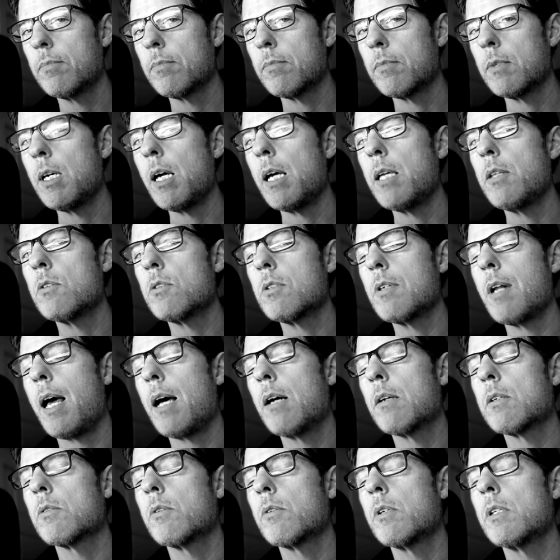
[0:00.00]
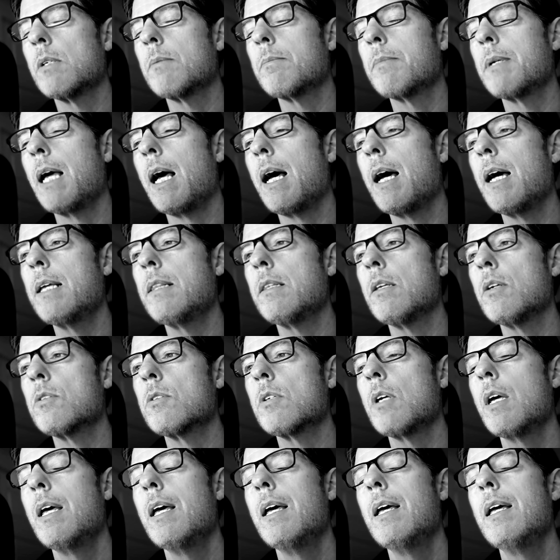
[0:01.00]
Okay, there's an algorithm behind this.
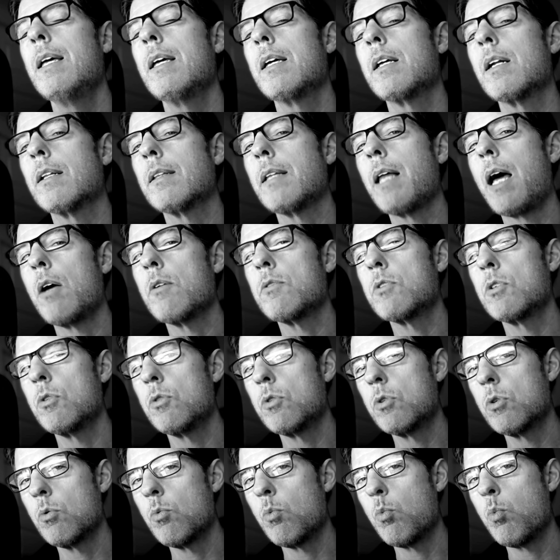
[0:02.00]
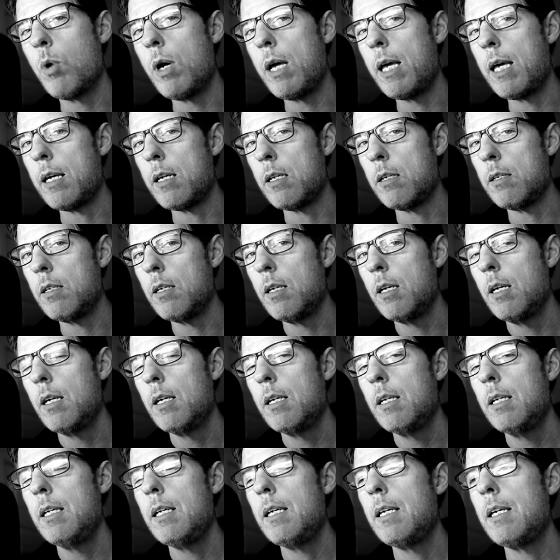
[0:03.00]
It allows you to win
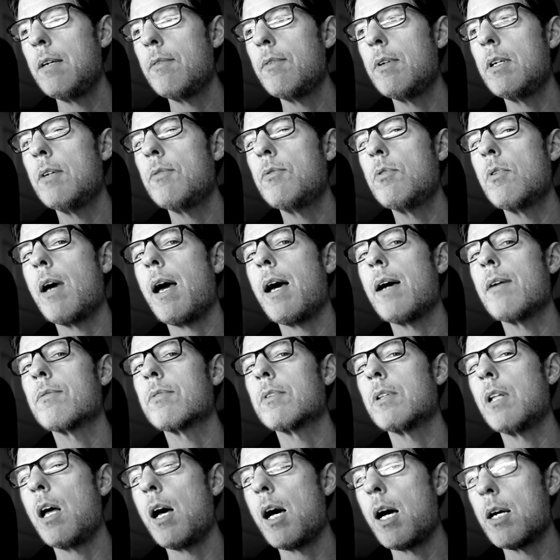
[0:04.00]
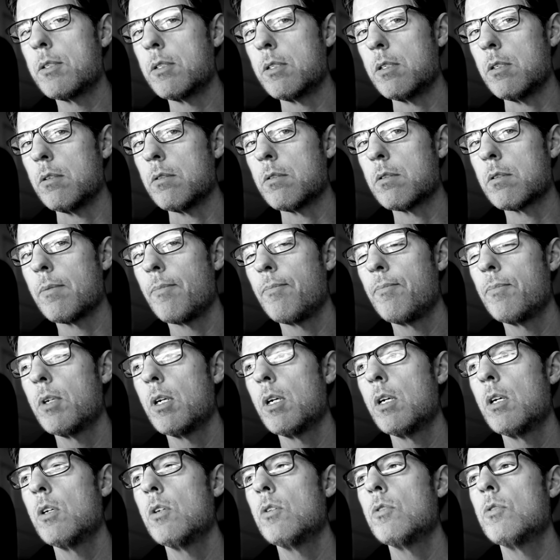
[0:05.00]
even if you have losses.
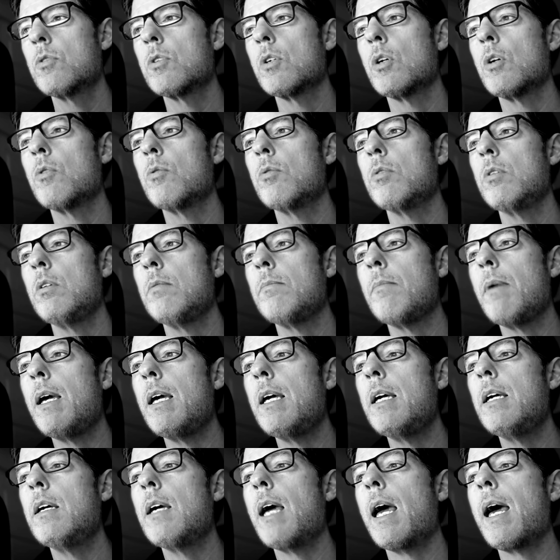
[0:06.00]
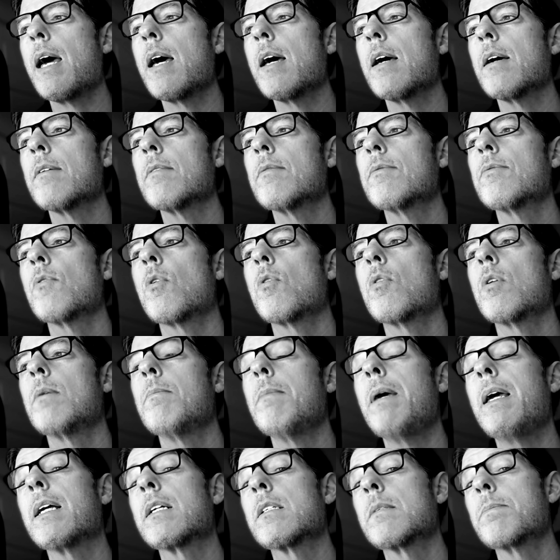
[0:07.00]
So you may have, or you
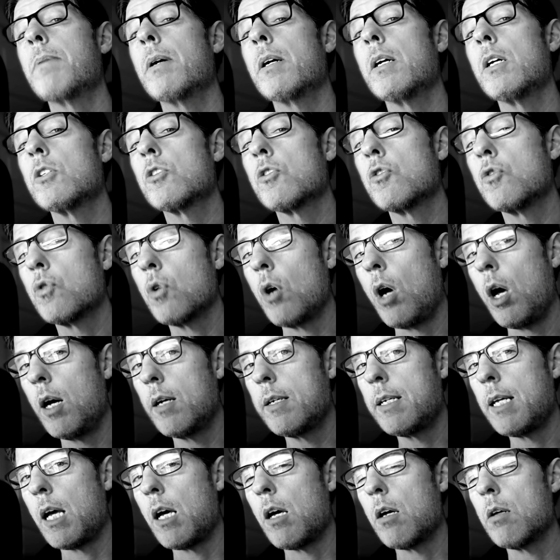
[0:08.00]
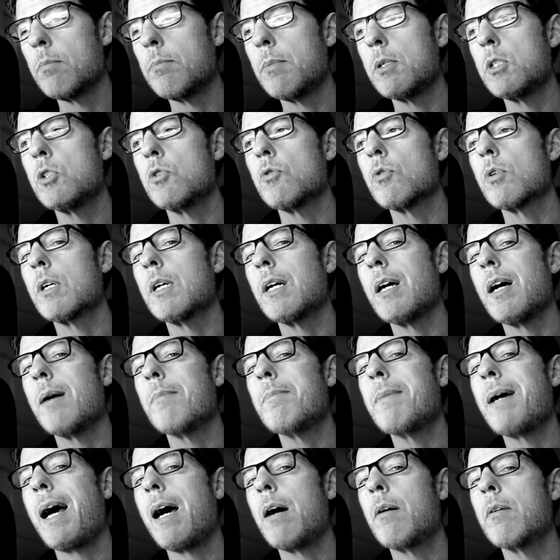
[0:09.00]
may experience drawdown, but you
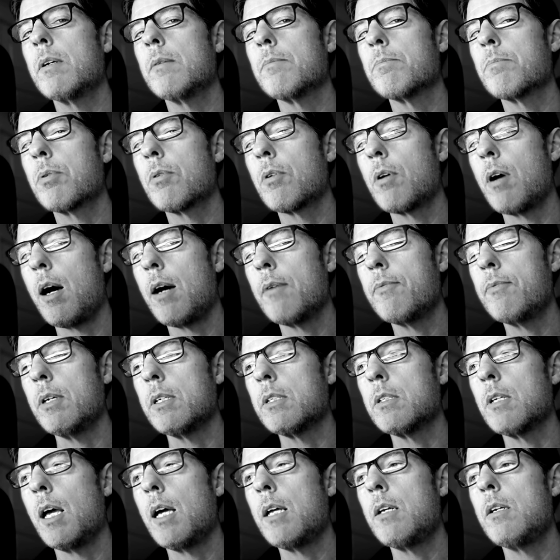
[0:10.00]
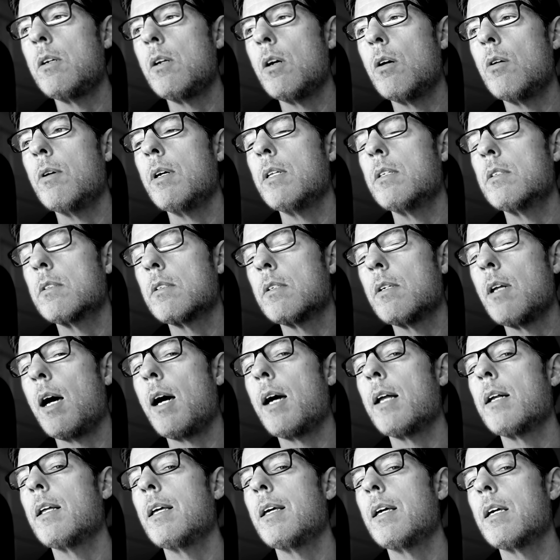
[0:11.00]
come out in profit. And no, it's
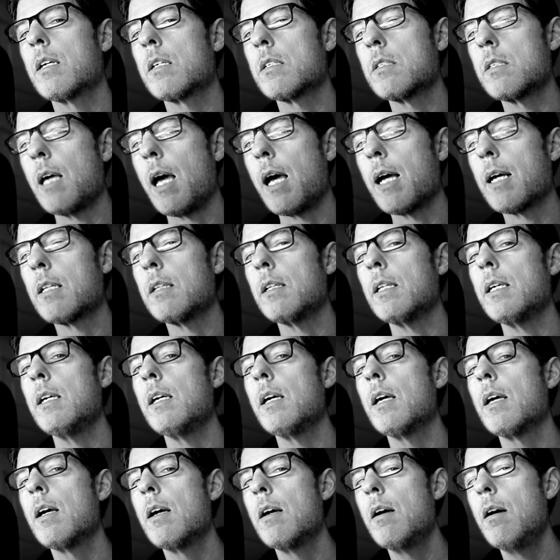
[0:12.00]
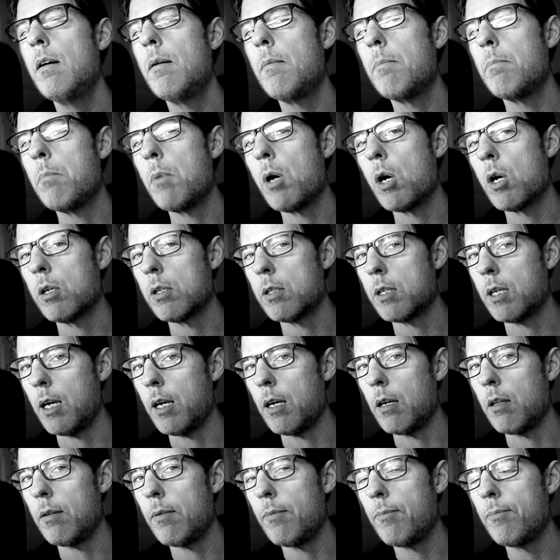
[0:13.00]
not exactly
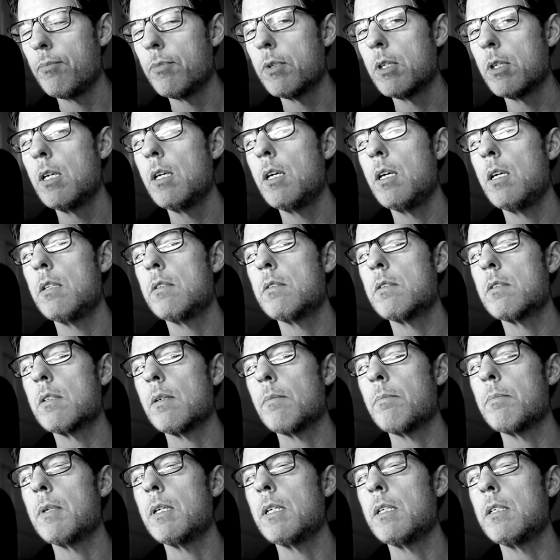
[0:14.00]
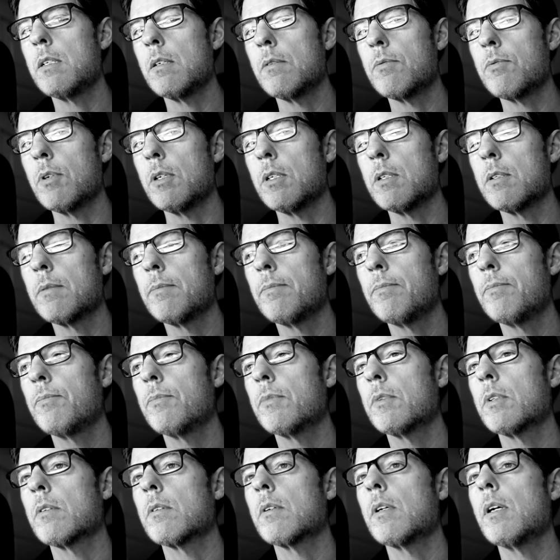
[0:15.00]
martingale. It's something different.
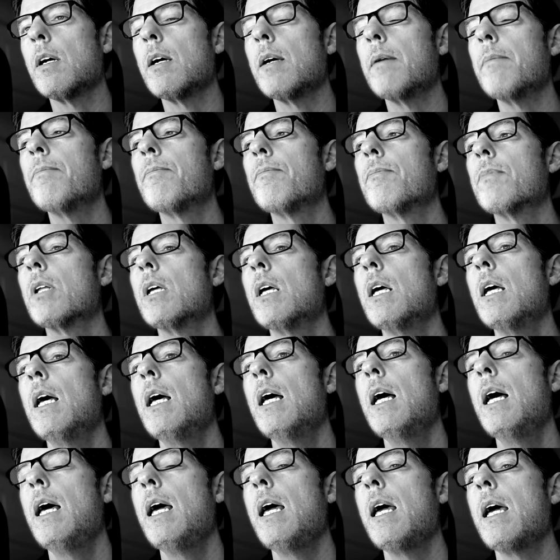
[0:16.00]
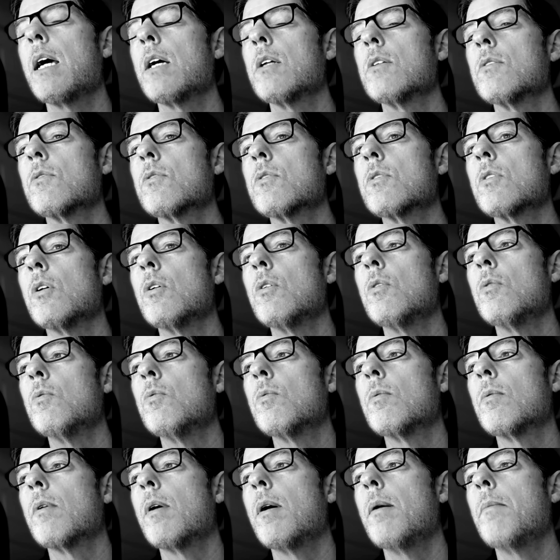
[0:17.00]
Okay. And
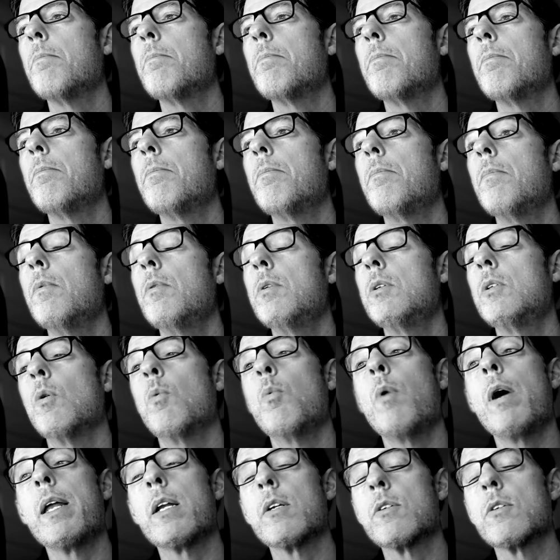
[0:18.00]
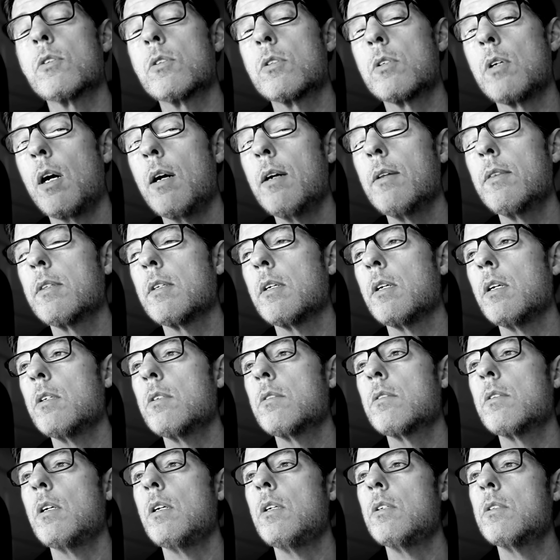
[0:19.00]
so the way to start
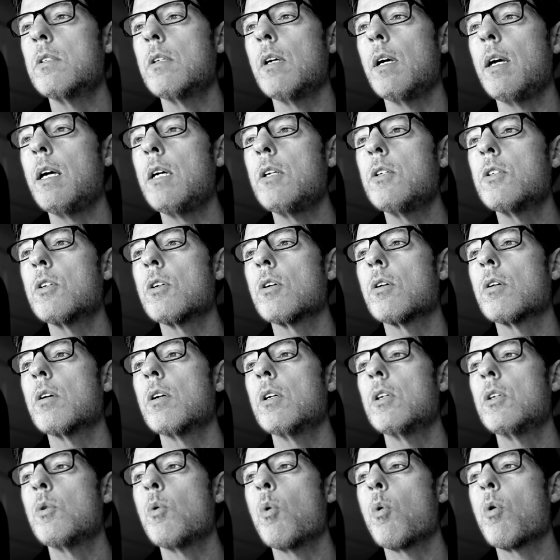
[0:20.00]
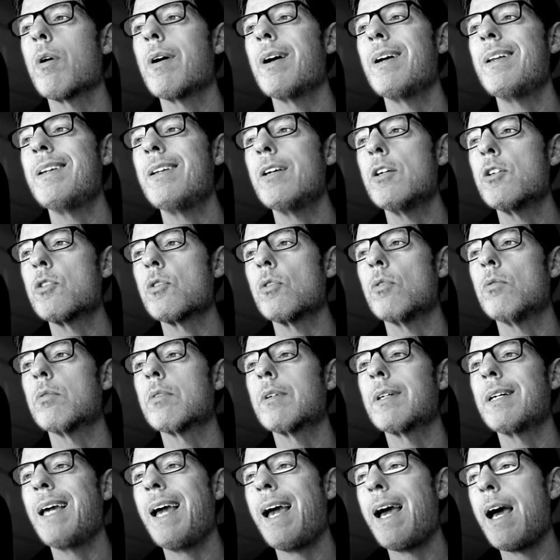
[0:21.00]
this is to enter your initial
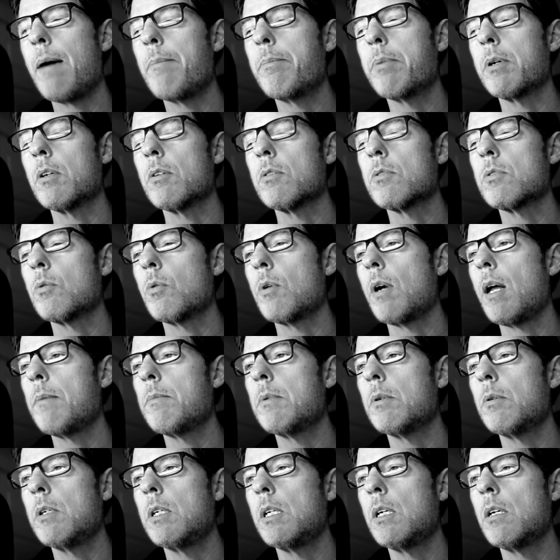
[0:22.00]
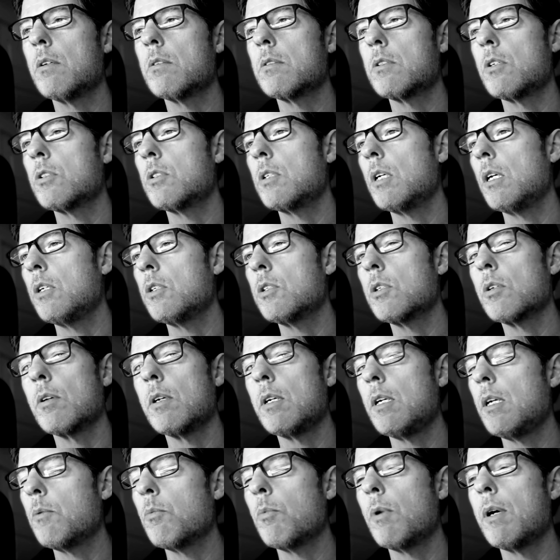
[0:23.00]
capital. So what I'm doing here is just entering
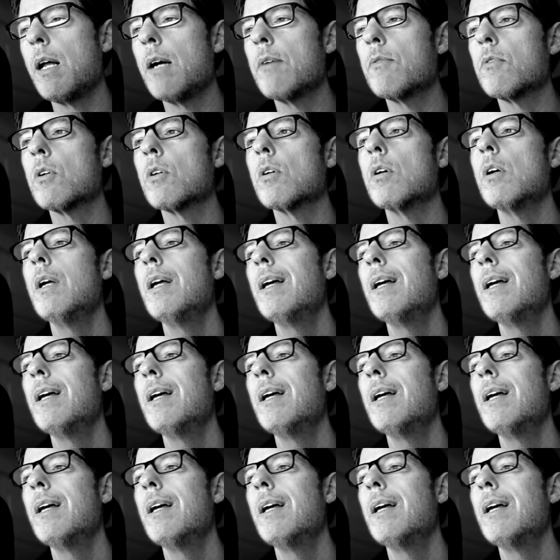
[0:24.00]
in whatever